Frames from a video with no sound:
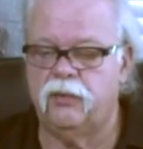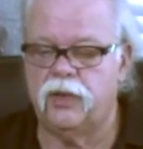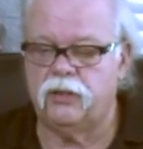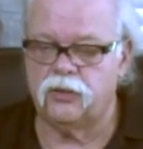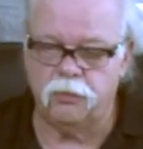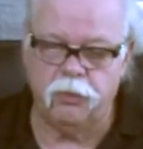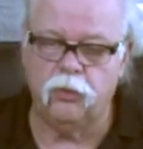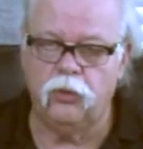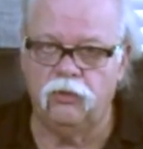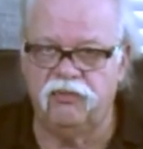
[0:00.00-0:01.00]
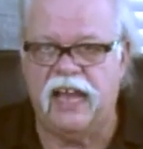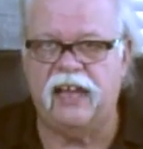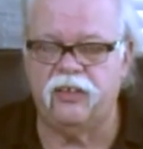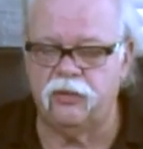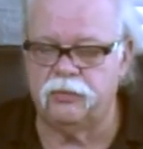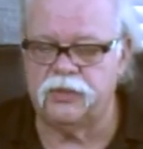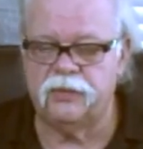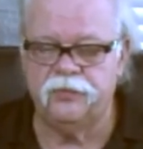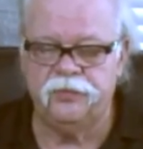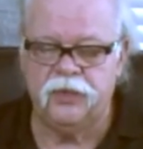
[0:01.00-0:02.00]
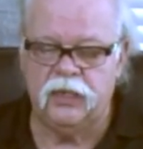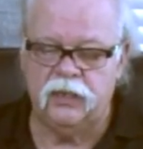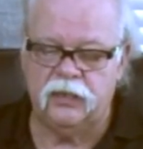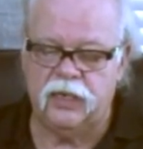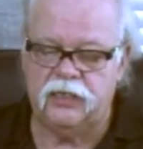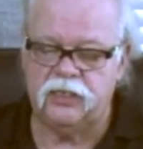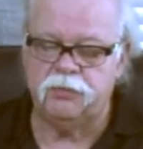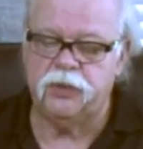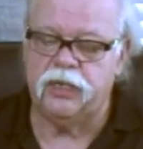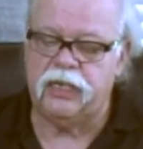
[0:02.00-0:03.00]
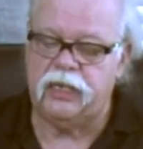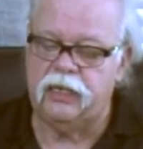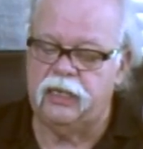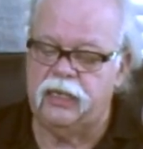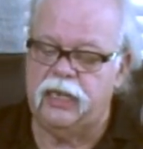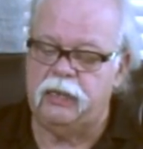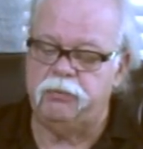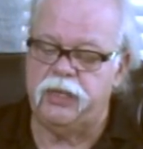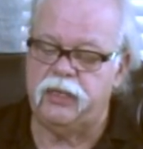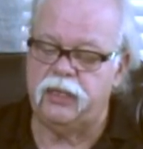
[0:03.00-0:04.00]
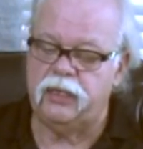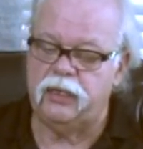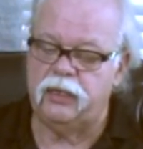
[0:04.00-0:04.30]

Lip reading: one of those pool vacuums. And then I just put a pin in